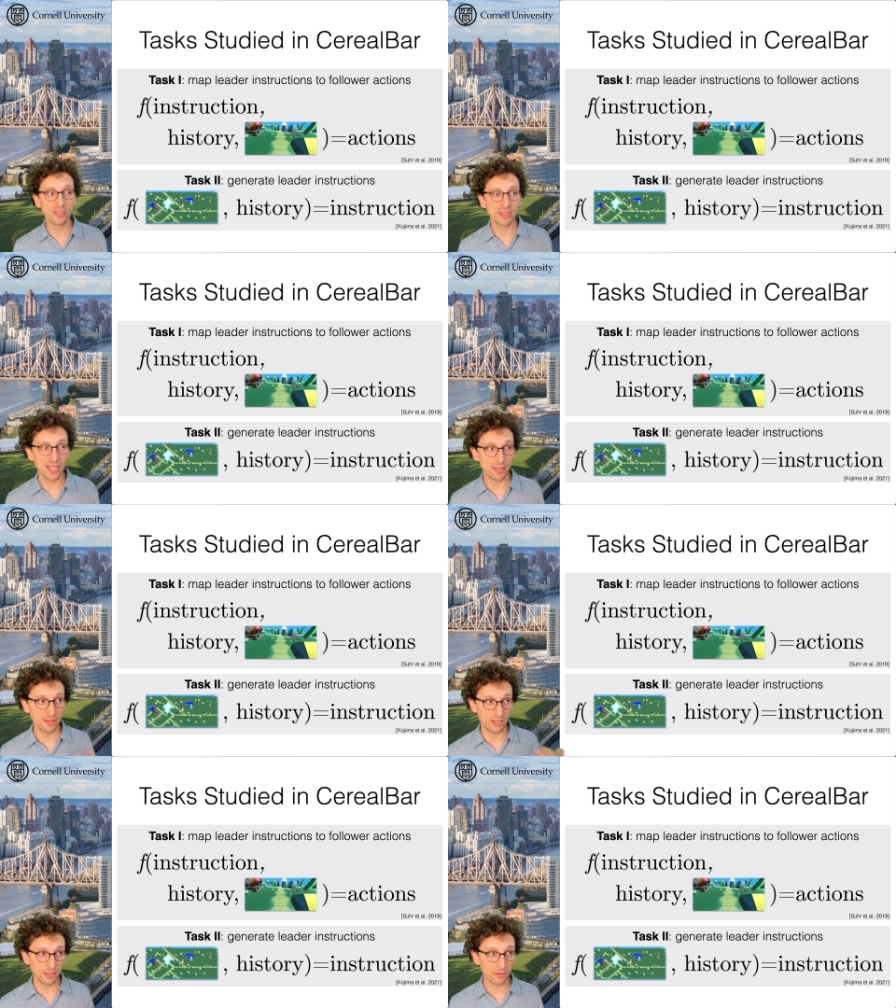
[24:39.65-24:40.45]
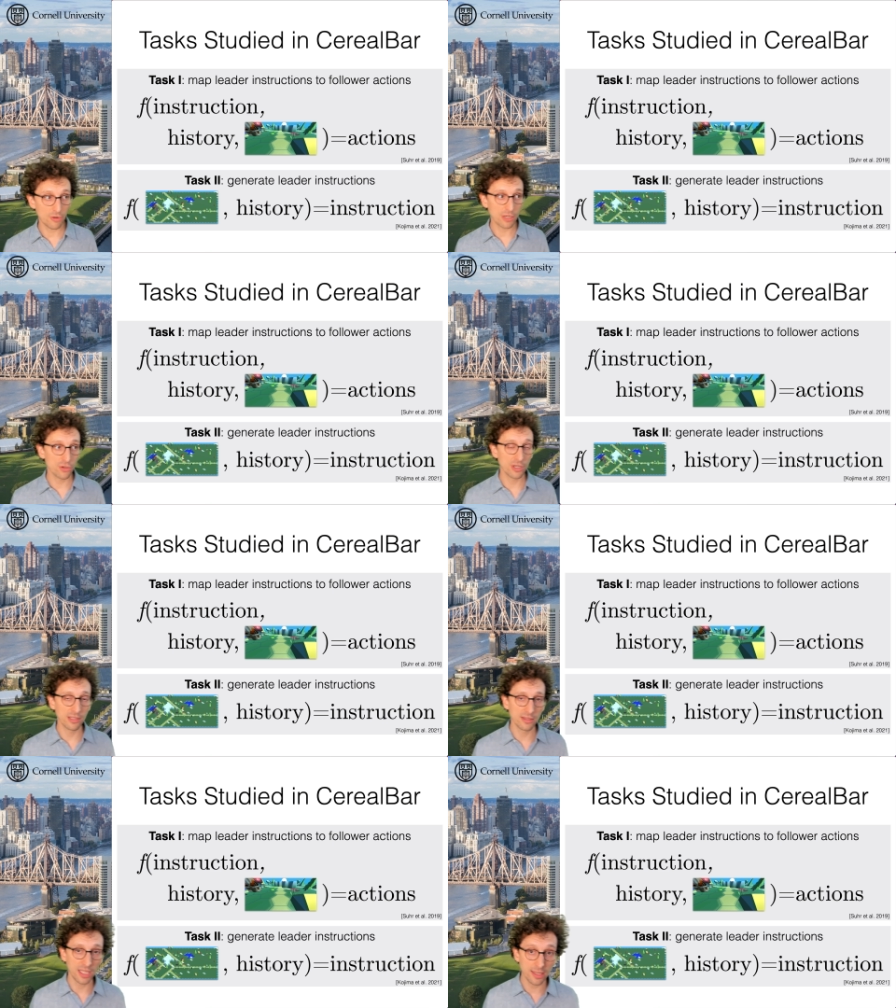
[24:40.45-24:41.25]
that takes an
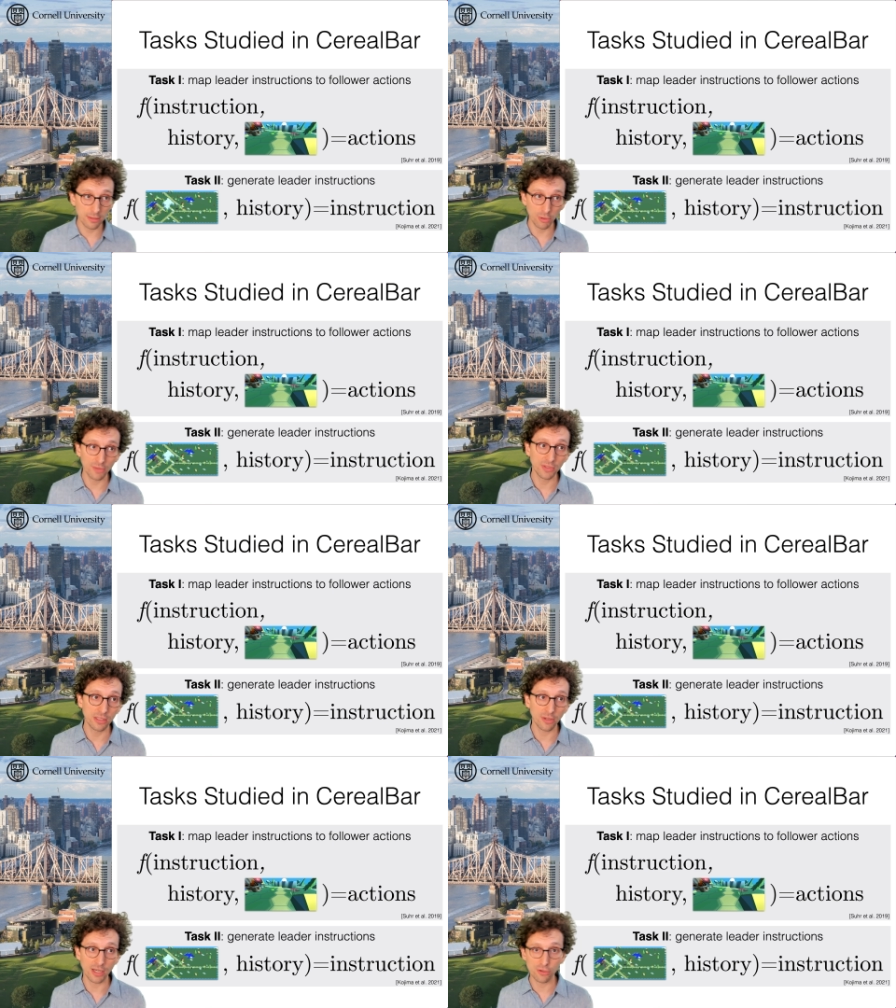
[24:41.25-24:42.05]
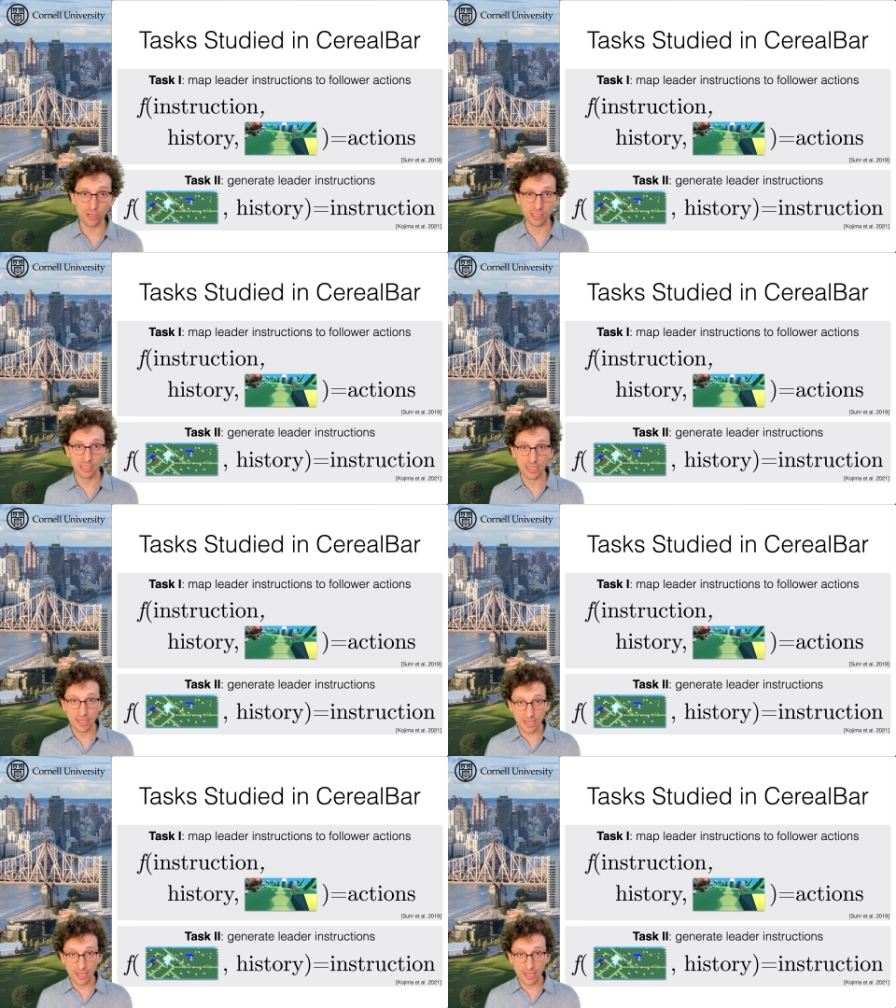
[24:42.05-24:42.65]
instruction, the history of the interaction,